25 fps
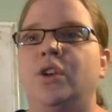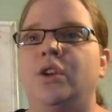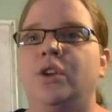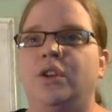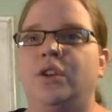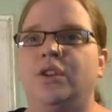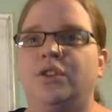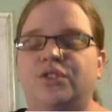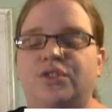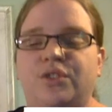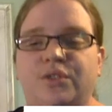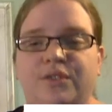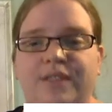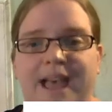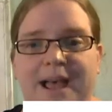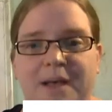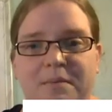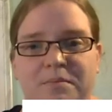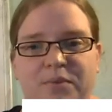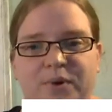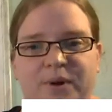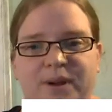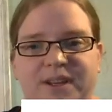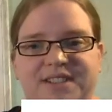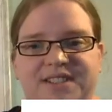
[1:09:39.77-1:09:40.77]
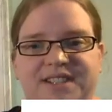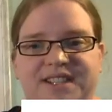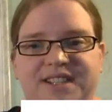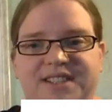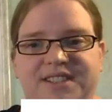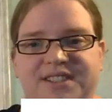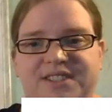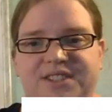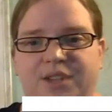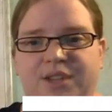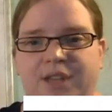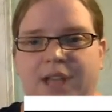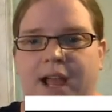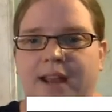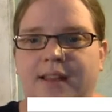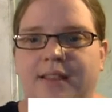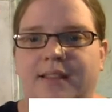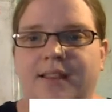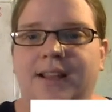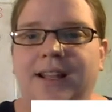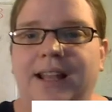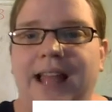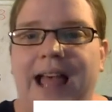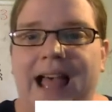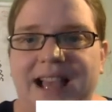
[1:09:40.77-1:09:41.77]
So that brings us to kind of the
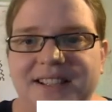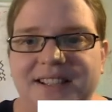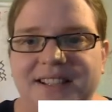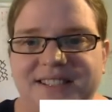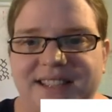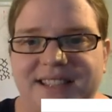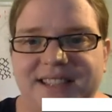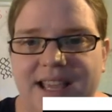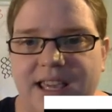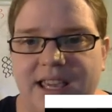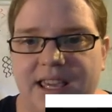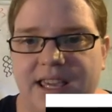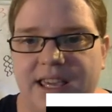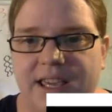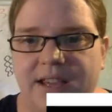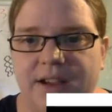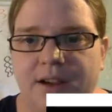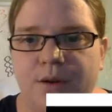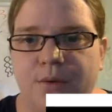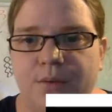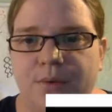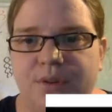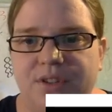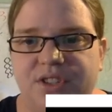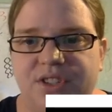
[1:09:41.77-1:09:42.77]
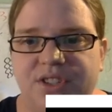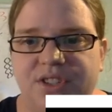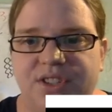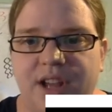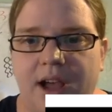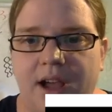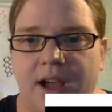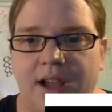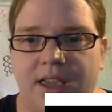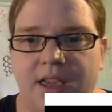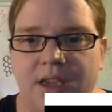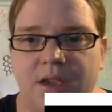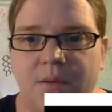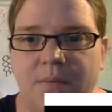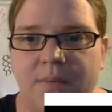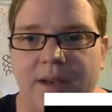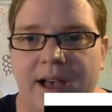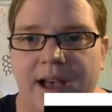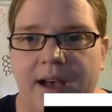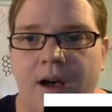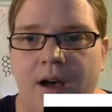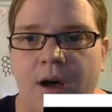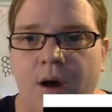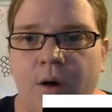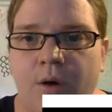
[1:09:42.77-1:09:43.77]
last thing here, which is talking
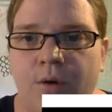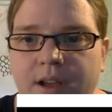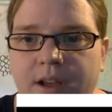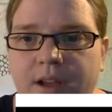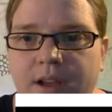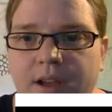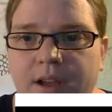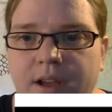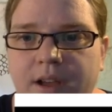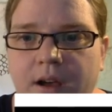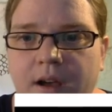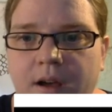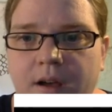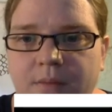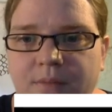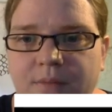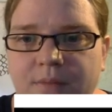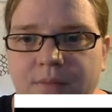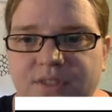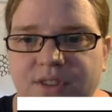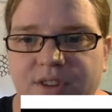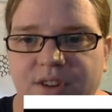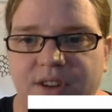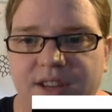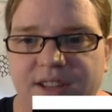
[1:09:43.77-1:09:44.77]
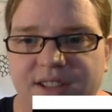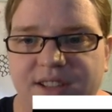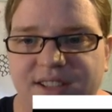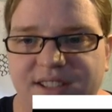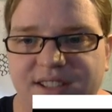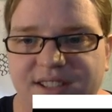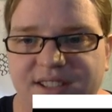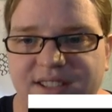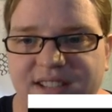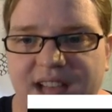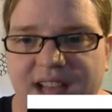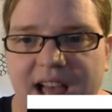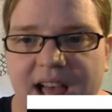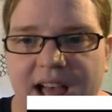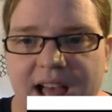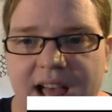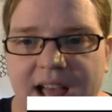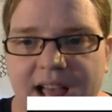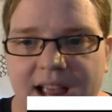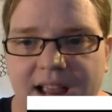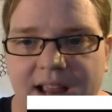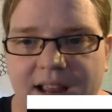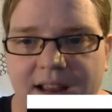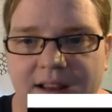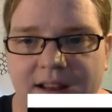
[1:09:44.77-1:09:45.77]
about circuits
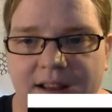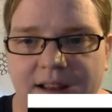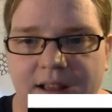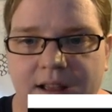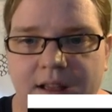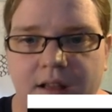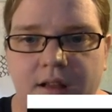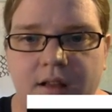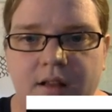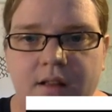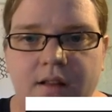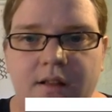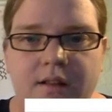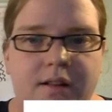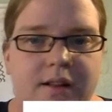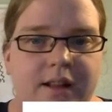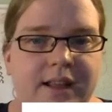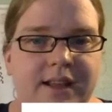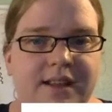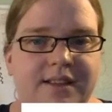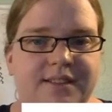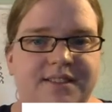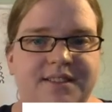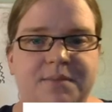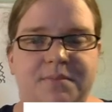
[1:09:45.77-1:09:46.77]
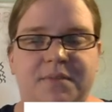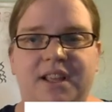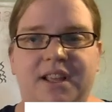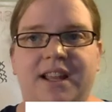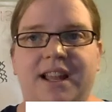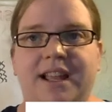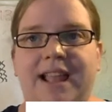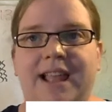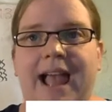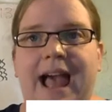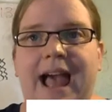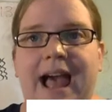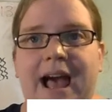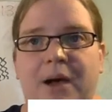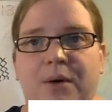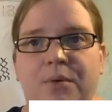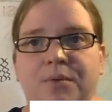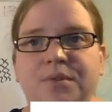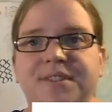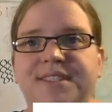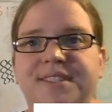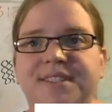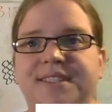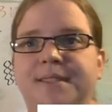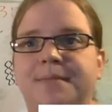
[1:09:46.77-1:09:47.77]
inside like something like a
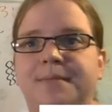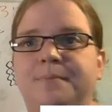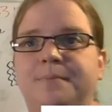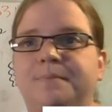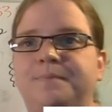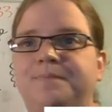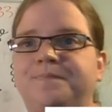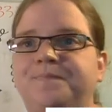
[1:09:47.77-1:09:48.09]
house.